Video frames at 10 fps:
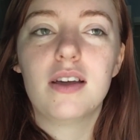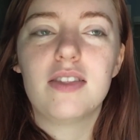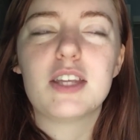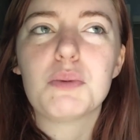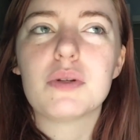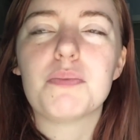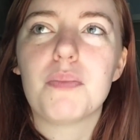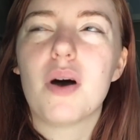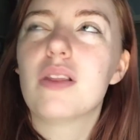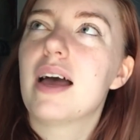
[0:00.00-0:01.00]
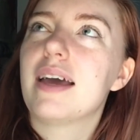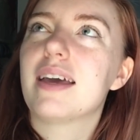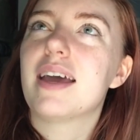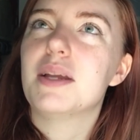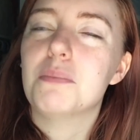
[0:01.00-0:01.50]
this was
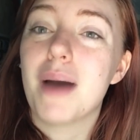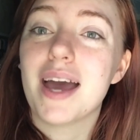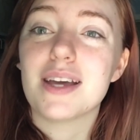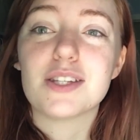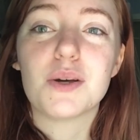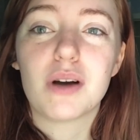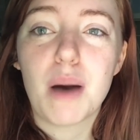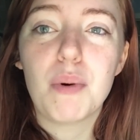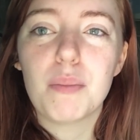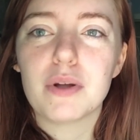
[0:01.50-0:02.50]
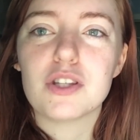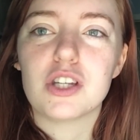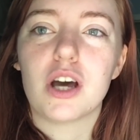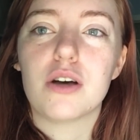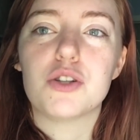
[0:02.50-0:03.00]
like in May, so a couple months
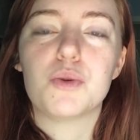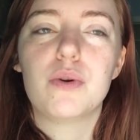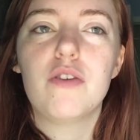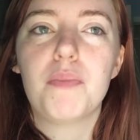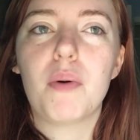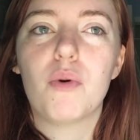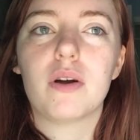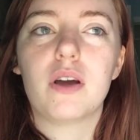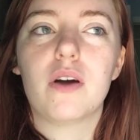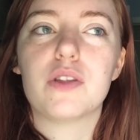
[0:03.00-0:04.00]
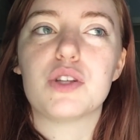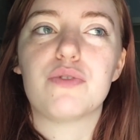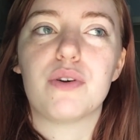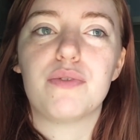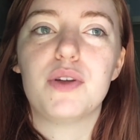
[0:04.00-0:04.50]
ago. So we've been working on this
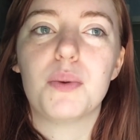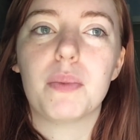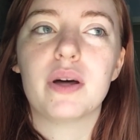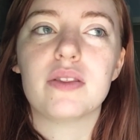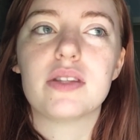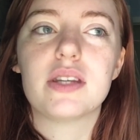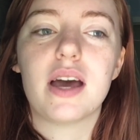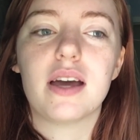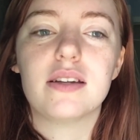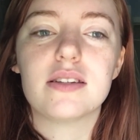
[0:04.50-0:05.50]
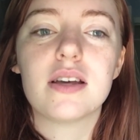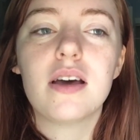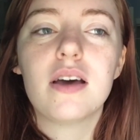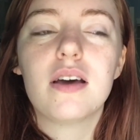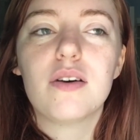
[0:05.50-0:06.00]
for a few months, and
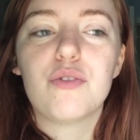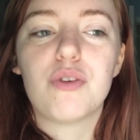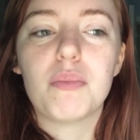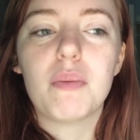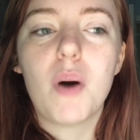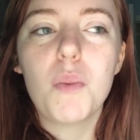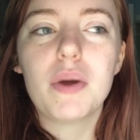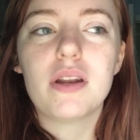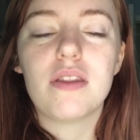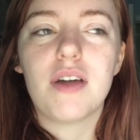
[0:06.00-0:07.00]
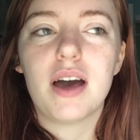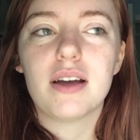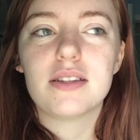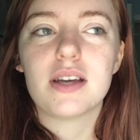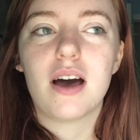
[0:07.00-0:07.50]
from the moment
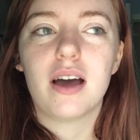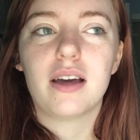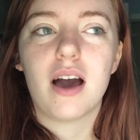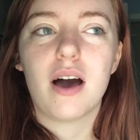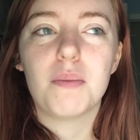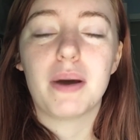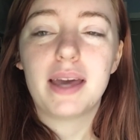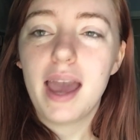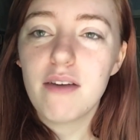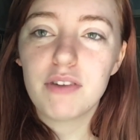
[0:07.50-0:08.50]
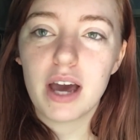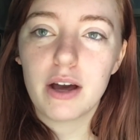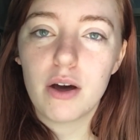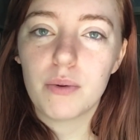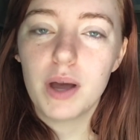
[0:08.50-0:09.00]
that I got my cave
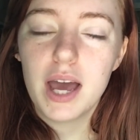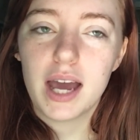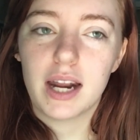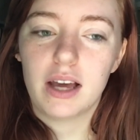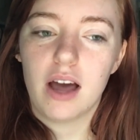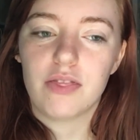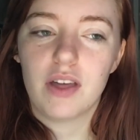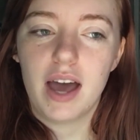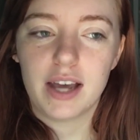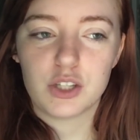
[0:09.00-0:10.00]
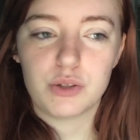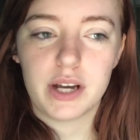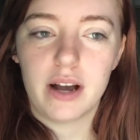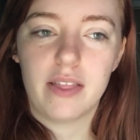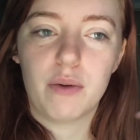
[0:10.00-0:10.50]
gecko and I got the
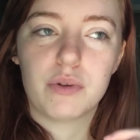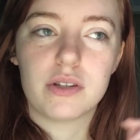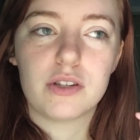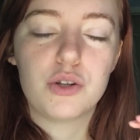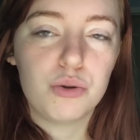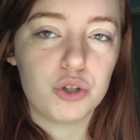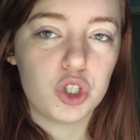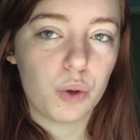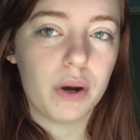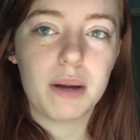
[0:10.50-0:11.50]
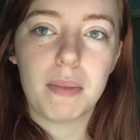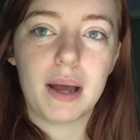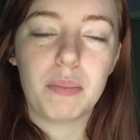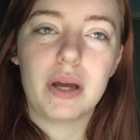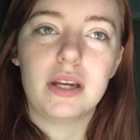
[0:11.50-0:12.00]
Exoterra that was too short in my
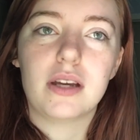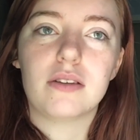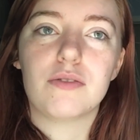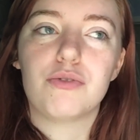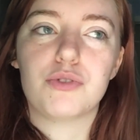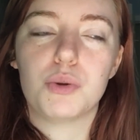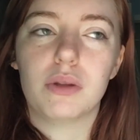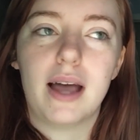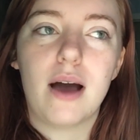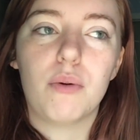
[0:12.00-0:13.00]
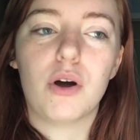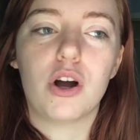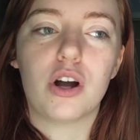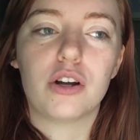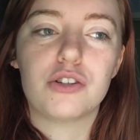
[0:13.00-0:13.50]
opinion to allow
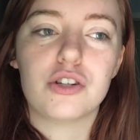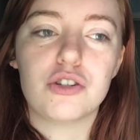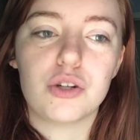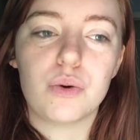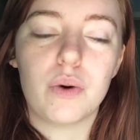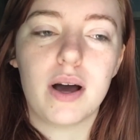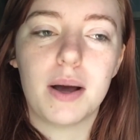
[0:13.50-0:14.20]
her to do